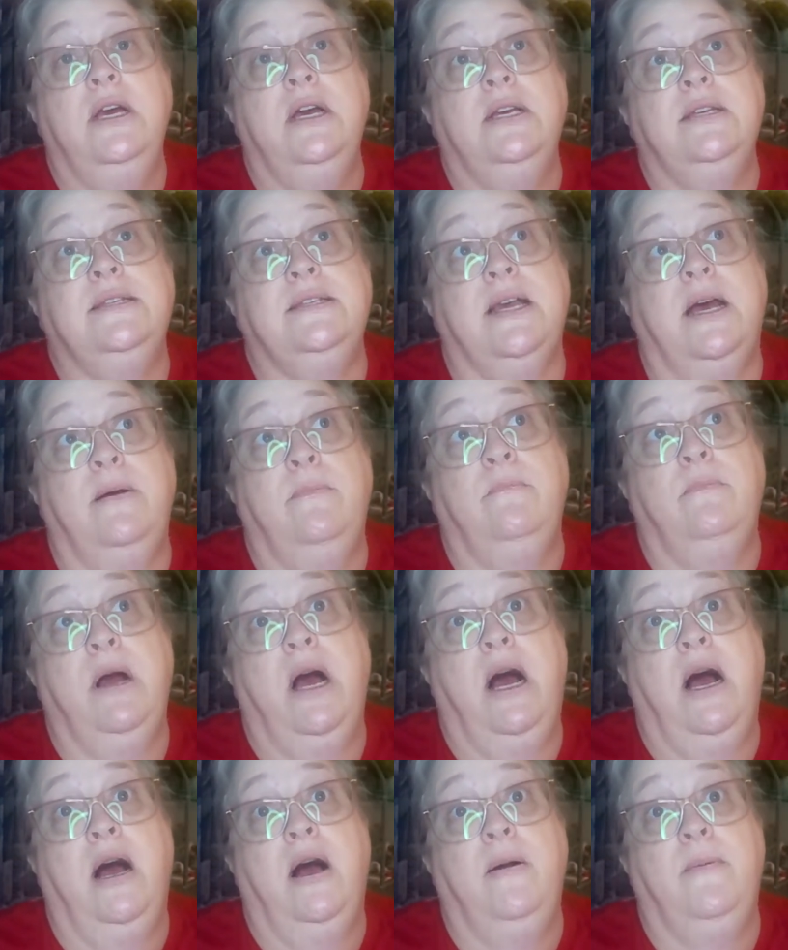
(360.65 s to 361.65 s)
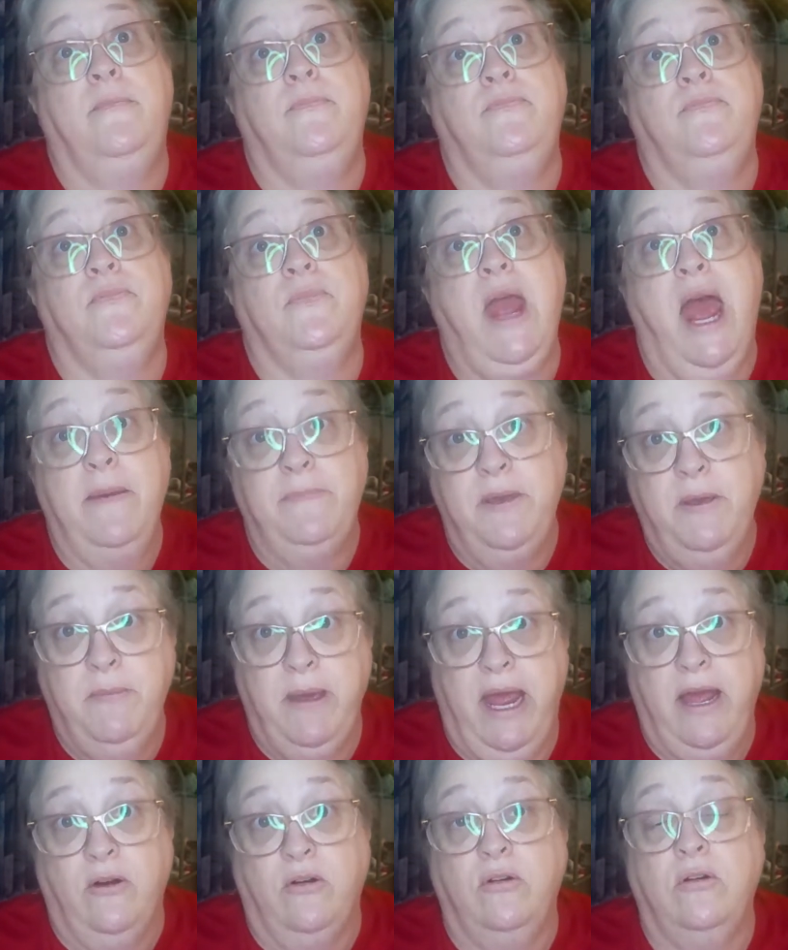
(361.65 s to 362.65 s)
some happy
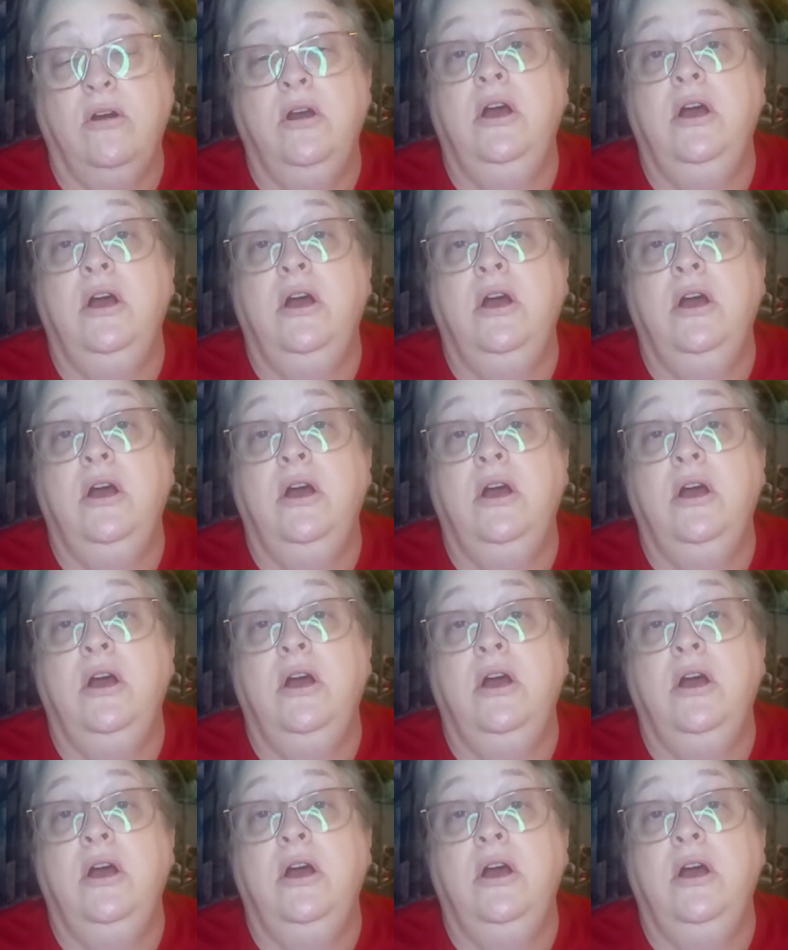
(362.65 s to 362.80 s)
mail